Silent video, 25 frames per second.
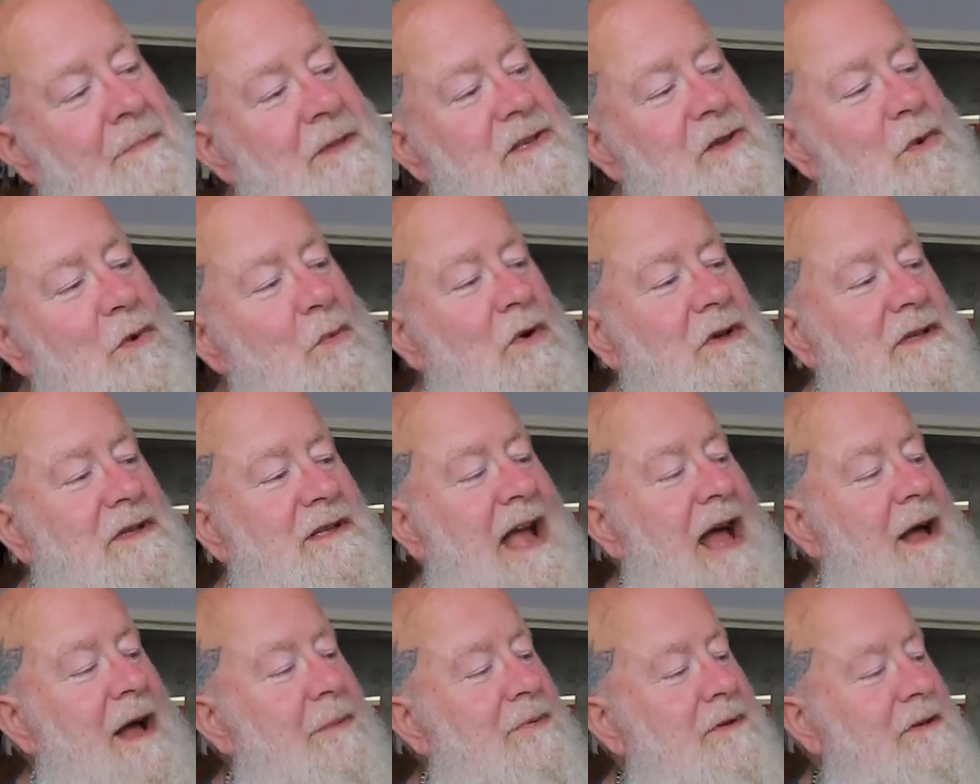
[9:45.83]
So what's
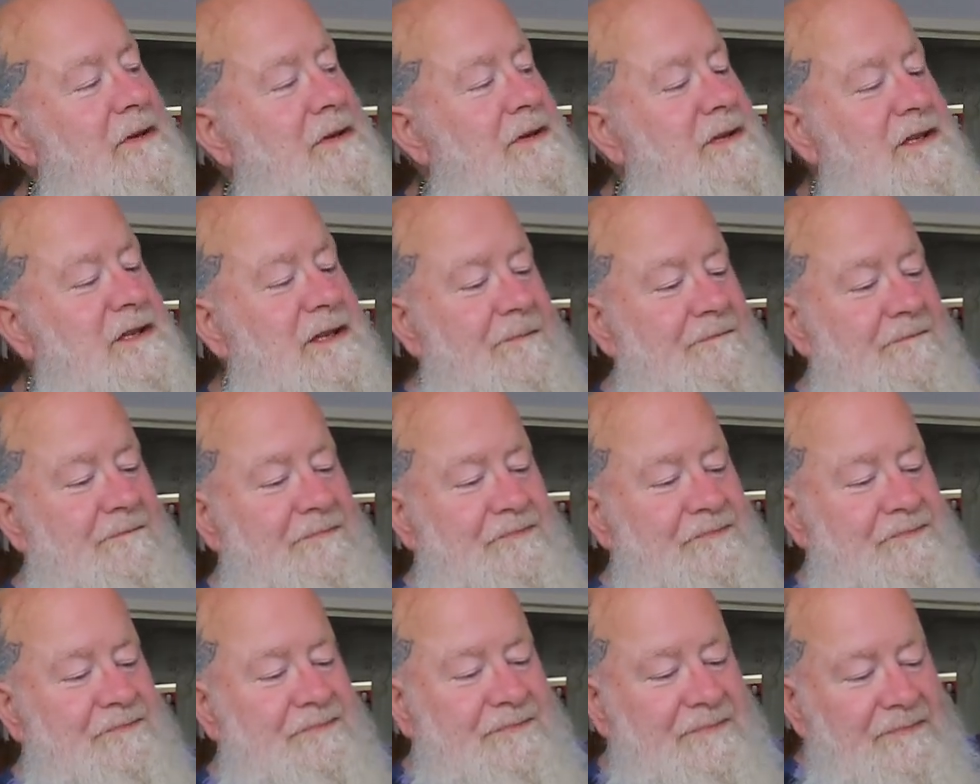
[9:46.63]
happened?
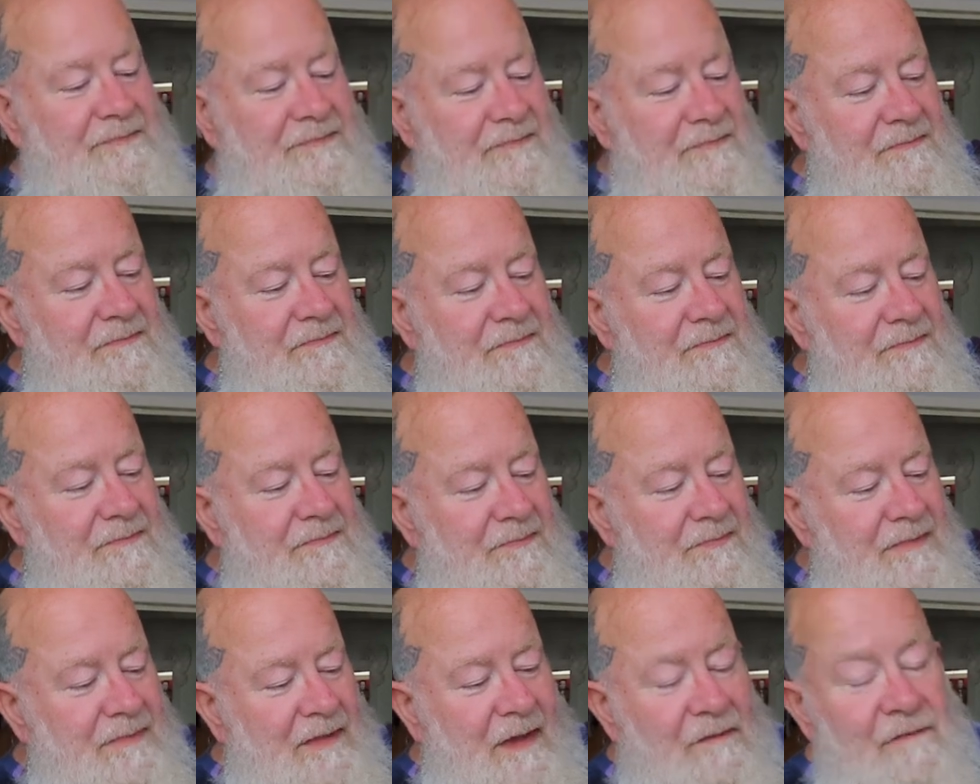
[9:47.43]

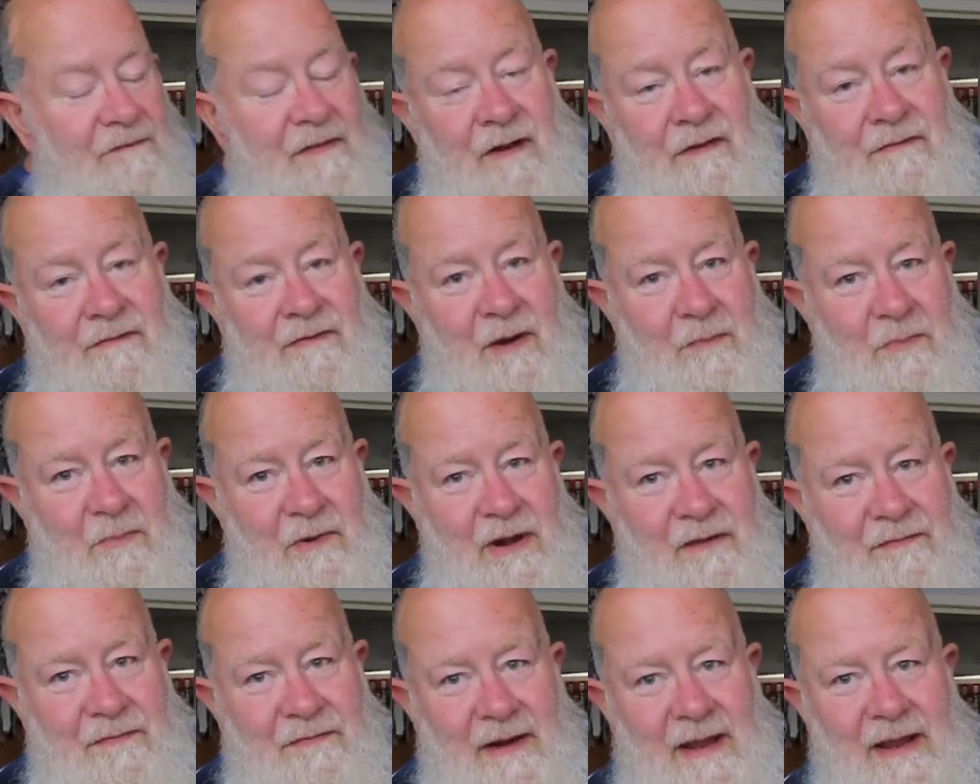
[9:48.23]
Very, very
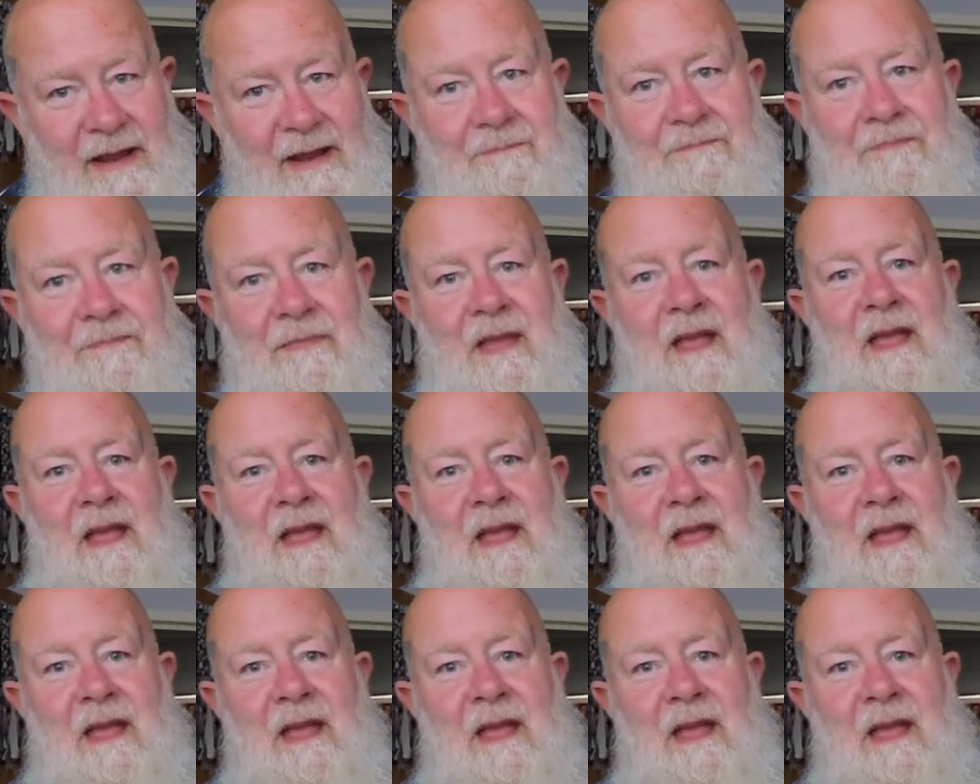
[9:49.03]
briefly.